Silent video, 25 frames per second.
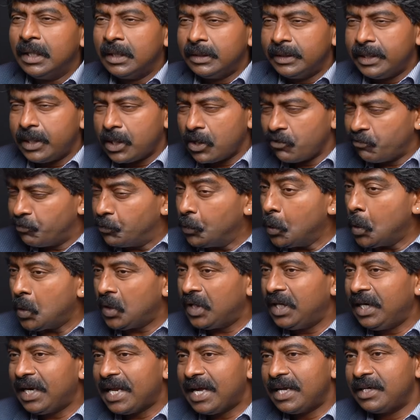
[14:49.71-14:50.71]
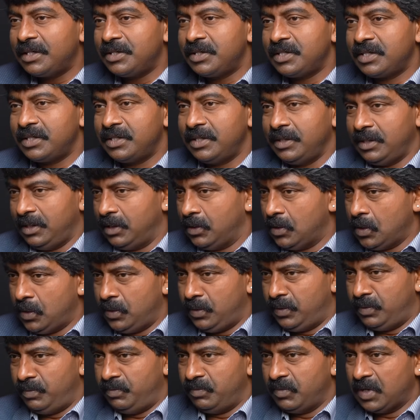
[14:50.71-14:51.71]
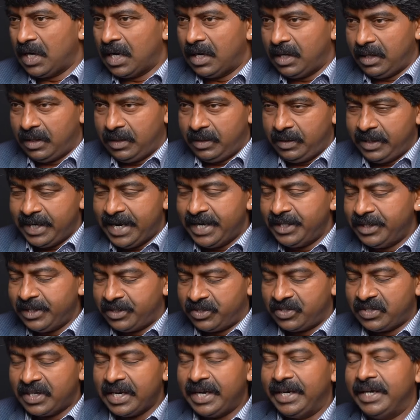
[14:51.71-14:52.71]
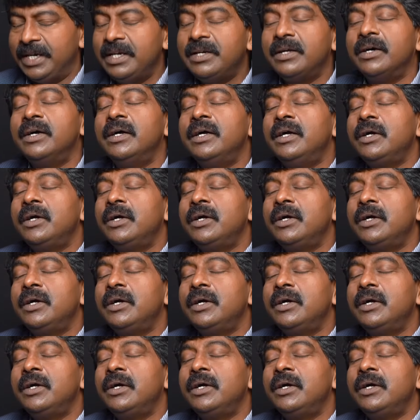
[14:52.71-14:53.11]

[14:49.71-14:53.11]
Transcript: there are 4 glands on either side,